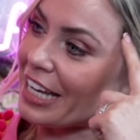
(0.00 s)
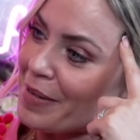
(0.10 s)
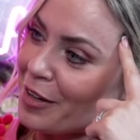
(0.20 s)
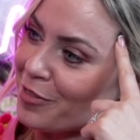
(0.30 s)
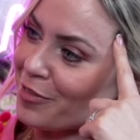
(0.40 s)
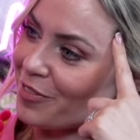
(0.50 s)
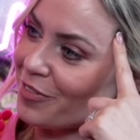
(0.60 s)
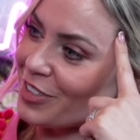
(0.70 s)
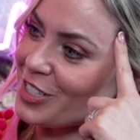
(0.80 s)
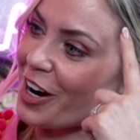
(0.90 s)
out of
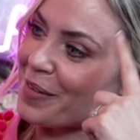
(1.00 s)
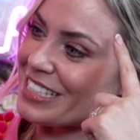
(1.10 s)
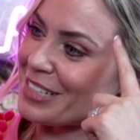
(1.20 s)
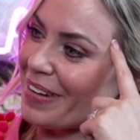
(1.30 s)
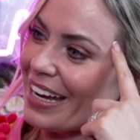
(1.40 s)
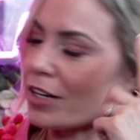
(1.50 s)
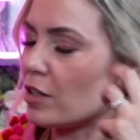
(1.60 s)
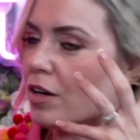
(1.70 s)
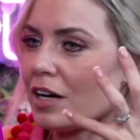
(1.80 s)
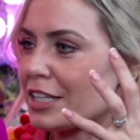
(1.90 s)
retirement in my head going,
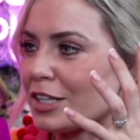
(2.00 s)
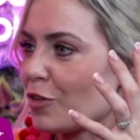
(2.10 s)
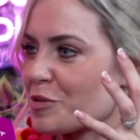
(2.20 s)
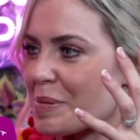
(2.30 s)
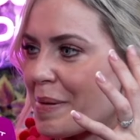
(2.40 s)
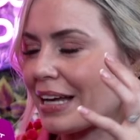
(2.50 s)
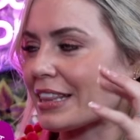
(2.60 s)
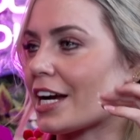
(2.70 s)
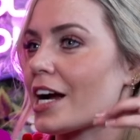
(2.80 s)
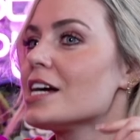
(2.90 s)
oh, I'd love to be back
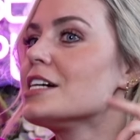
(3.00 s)
there.